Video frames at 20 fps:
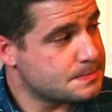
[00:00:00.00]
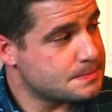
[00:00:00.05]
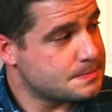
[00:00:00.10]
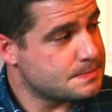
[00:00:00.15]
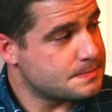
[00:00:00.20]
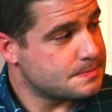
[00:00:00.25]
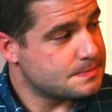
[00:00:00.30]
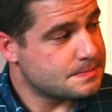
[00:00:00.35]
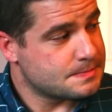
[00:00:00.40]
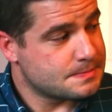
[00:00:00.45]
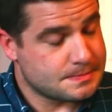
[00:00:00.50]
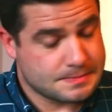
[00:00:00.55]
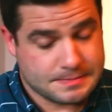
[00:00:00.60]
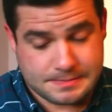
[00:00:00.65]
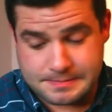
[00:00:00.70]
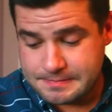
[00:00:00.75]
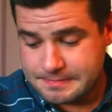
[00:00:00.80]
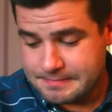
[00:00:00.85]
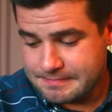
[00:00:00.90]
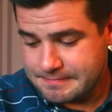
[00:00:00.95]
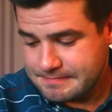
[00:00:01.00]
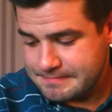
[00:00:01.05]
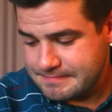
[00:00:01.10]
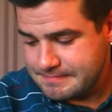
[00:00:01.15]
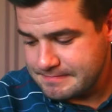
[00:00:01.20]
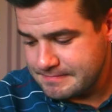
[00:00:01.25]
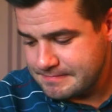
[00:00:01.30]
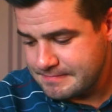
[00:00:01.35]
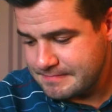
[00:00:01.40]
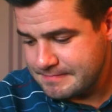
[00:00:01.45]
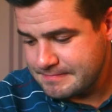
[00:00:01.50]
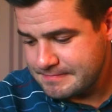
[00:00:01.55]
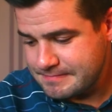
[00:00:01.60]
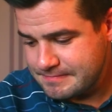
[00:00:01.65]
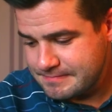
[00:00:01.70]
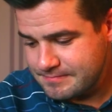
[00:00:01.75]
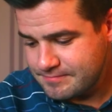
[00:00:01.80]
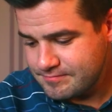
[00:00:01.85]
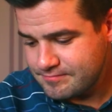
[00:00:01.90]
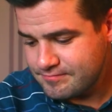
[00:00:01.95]

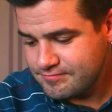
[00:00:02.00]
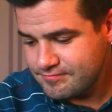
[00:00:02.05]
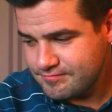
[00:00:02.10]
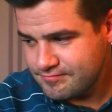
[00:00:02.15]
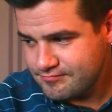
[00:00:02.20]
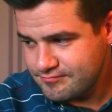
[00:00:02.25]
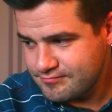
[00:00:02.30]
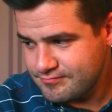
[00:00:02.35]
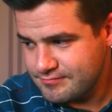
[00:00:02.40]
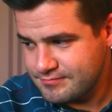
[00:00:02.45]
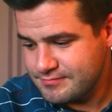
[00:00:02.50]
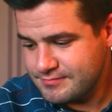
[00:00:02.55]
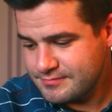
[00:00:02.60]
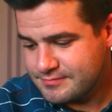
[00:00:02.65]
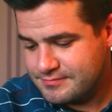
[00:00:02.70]
This person isn't speaking.